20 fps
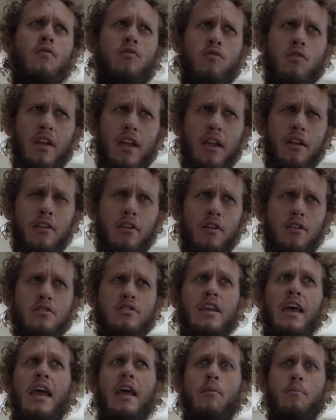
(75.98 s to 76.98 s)
readers
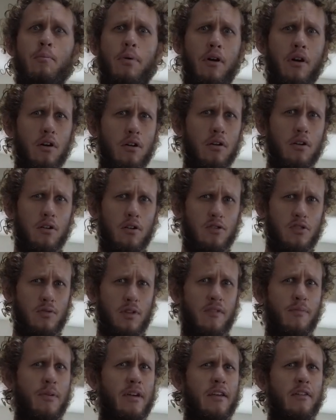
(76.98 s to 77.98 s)
and burners
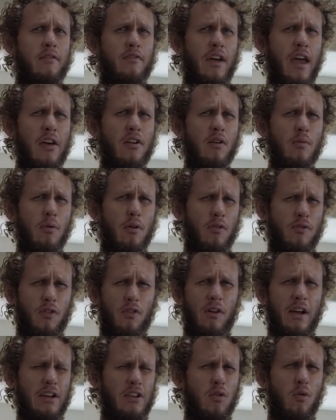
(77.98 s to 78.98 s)
have been available for
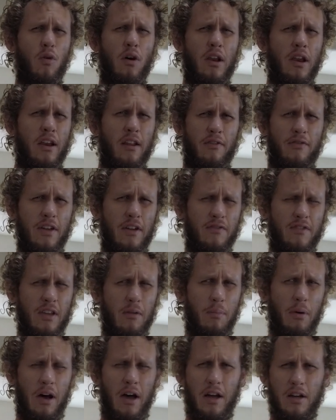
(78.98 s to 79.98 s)
like 20 to 50
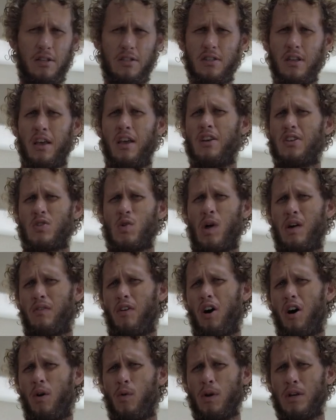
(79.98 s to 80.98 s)
bucks. So I've
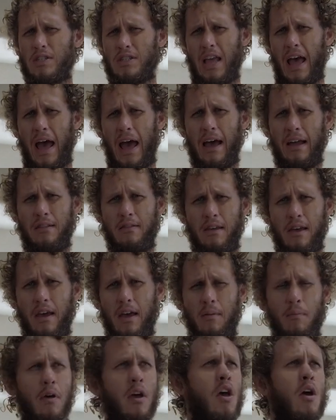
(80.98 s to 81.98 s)
always had
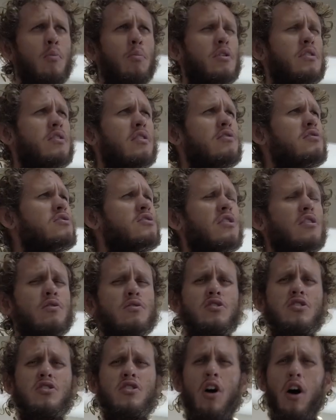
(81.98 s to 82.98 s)
them, but there's no
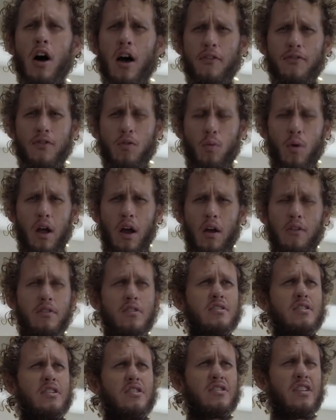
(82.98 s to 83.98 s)
software
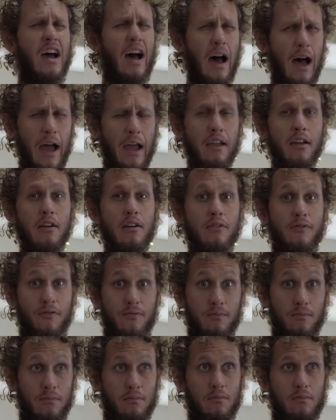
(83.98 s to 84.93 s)
this entire